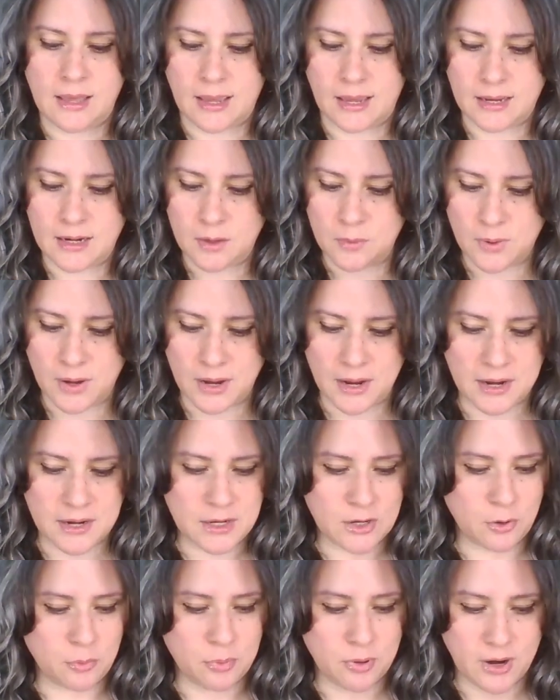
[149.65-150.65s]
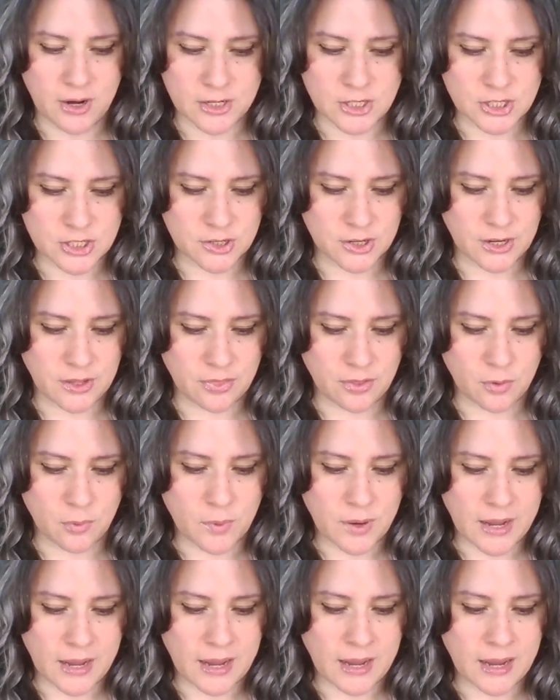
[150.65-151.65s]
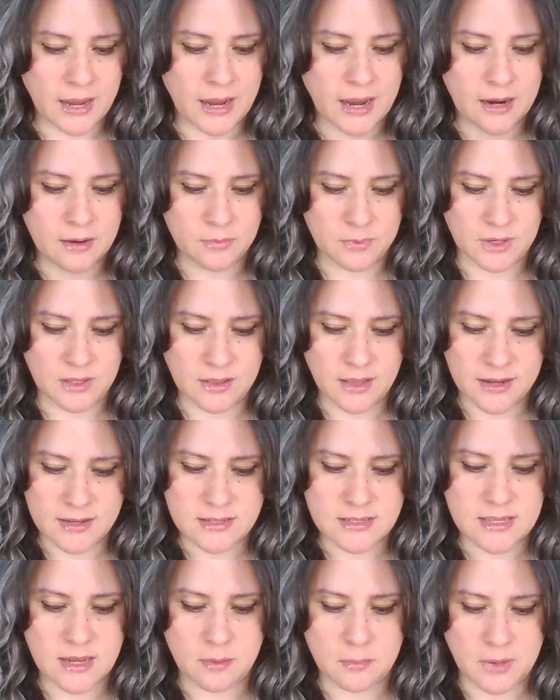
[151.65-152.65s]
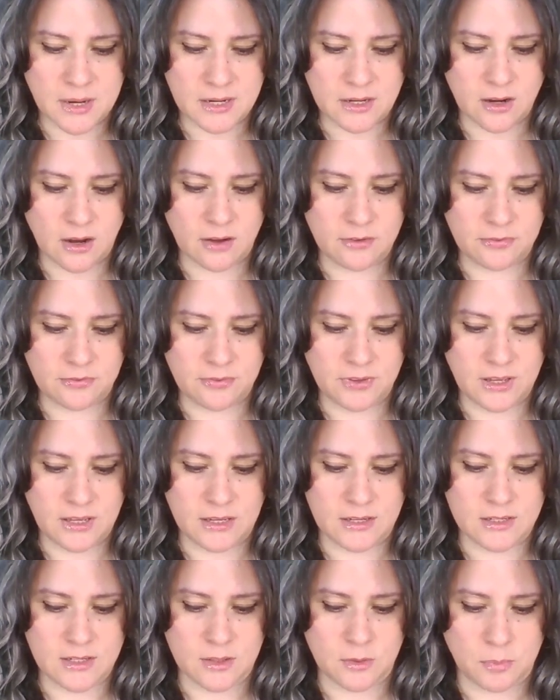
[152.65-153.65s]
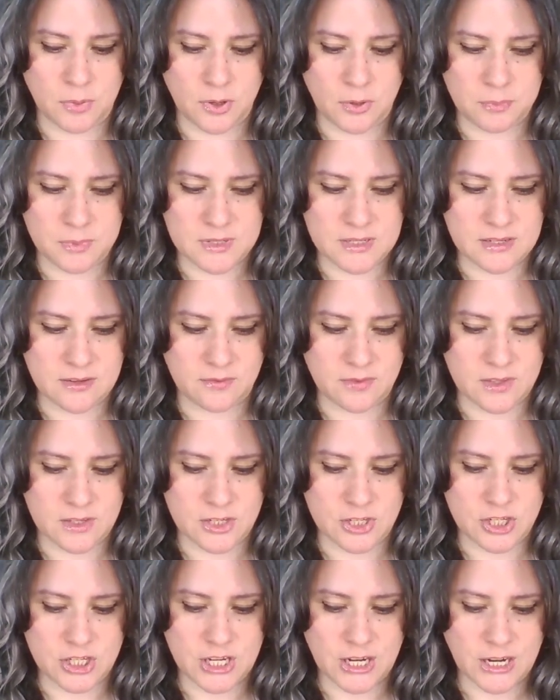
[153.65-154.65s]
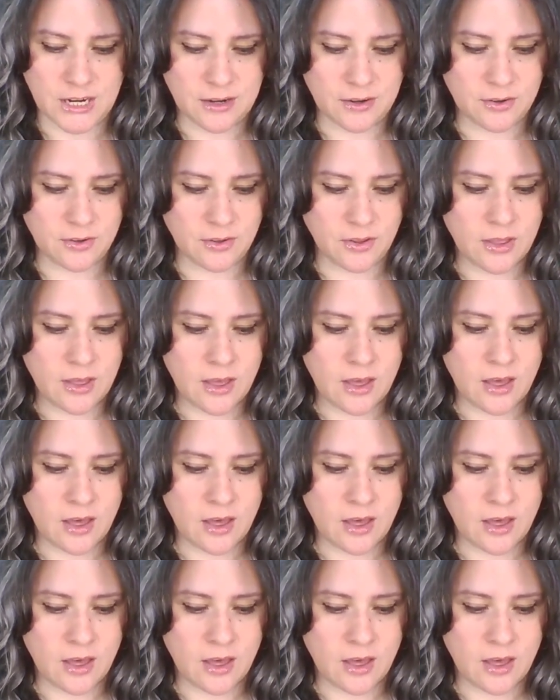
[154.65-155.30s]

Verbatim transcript: Anyway, no pressure either way. I realize that might not fit into the purpose of this channel.